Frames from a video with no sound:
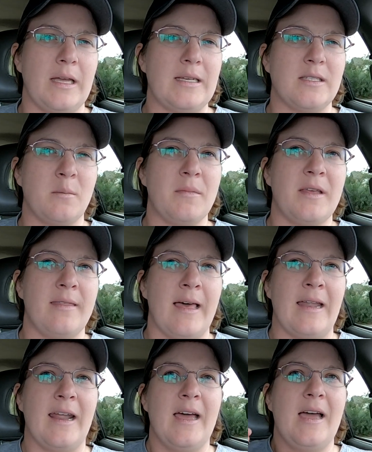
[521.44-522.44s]
place, something
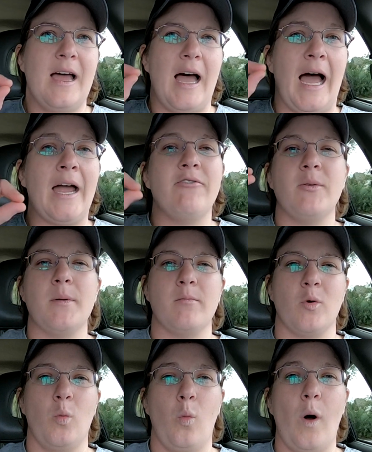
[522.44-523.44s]
that I
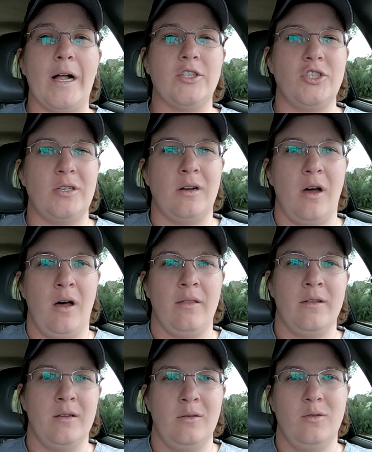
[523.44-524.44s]
remember watching
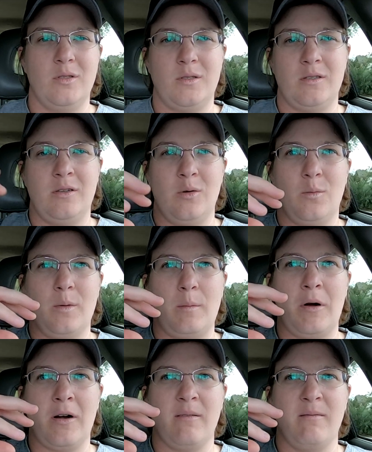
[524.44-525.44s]
on the news, a
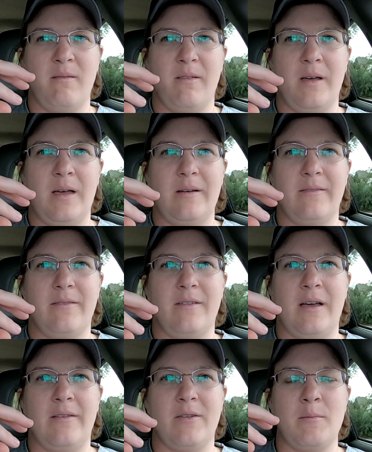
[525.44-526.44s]
part of
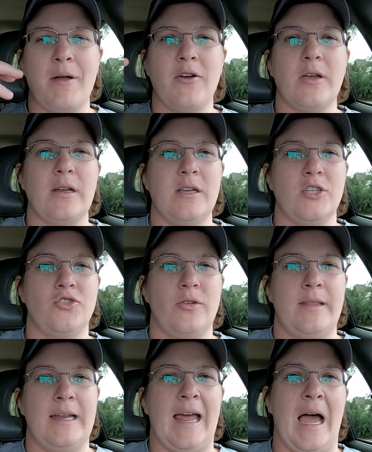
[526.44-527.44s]
American
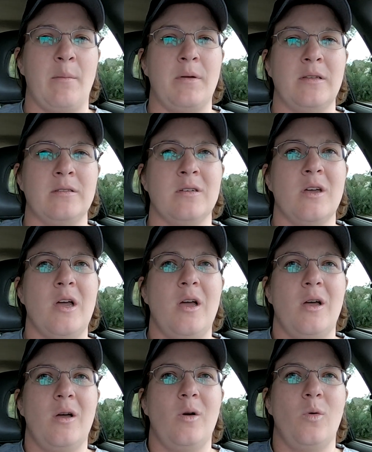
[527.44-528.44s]
history that happened
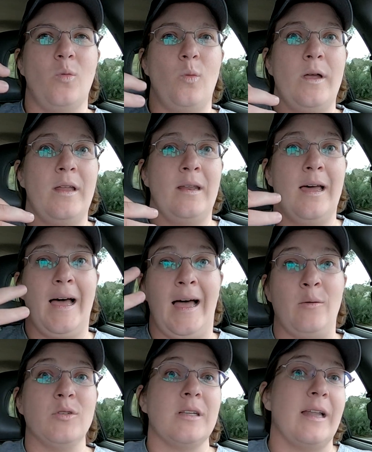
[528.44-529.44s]
when
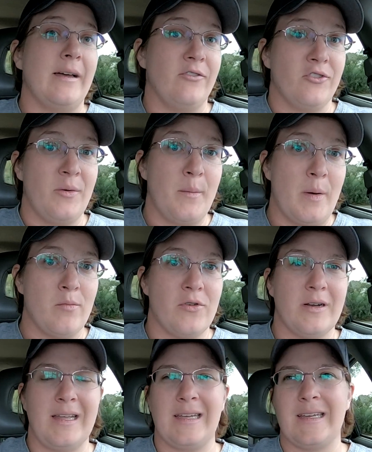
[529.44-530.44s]
I was alive to
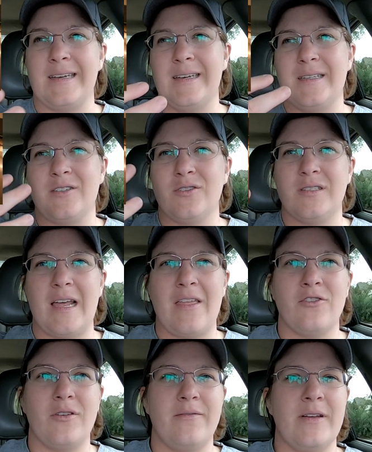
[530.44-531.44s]
remember it. Like, there's
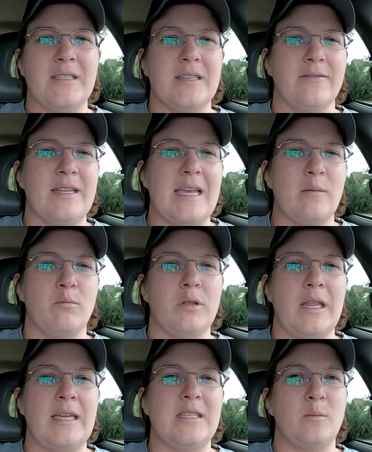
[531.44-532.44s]
other events that have taken
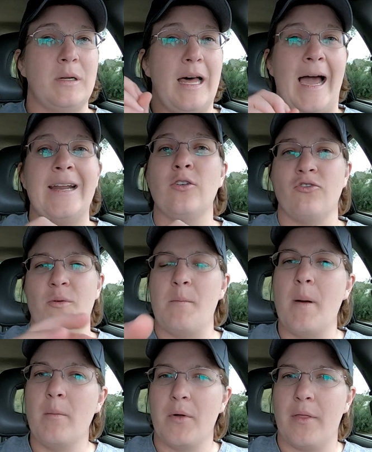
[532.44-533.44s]
place, but I don't
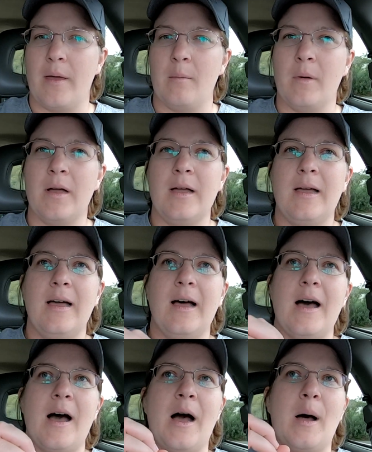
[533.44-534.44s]
remember them,
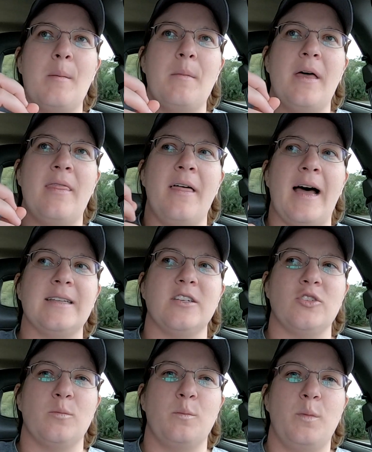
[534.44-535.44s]
and that's
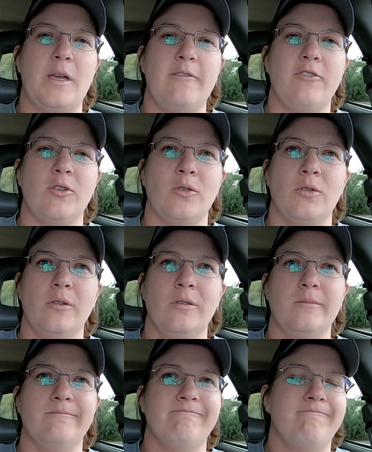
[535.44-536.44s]
such a
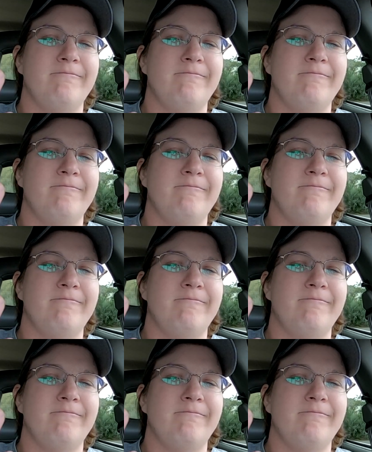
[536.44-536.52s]
pivotal